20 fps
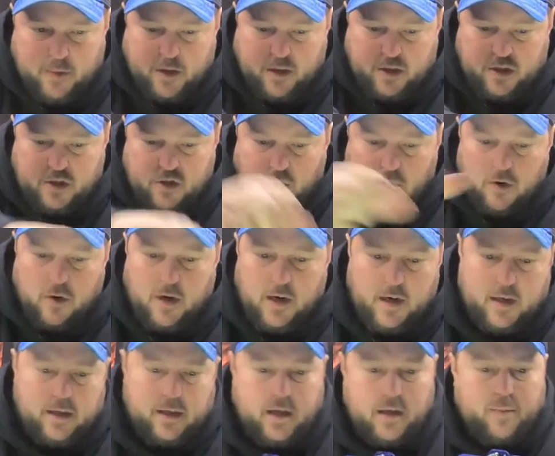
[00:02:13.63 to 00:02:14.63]
I store it, I
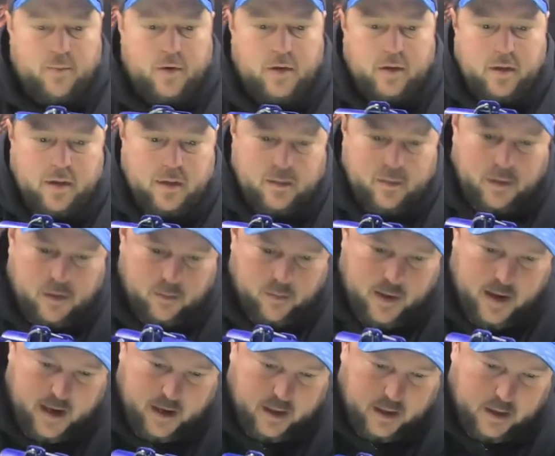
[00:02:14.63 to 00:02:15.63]
just keep it in this little
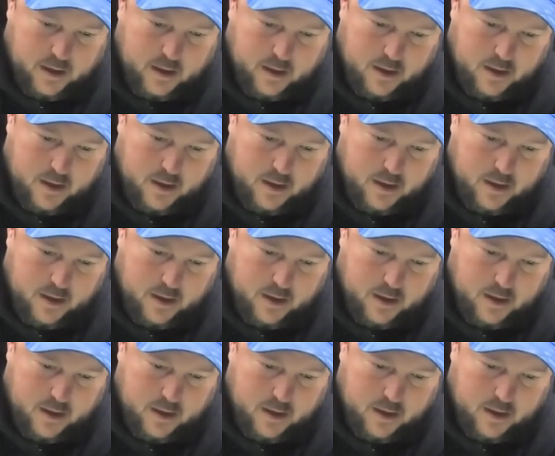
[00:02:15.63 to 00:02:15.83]
back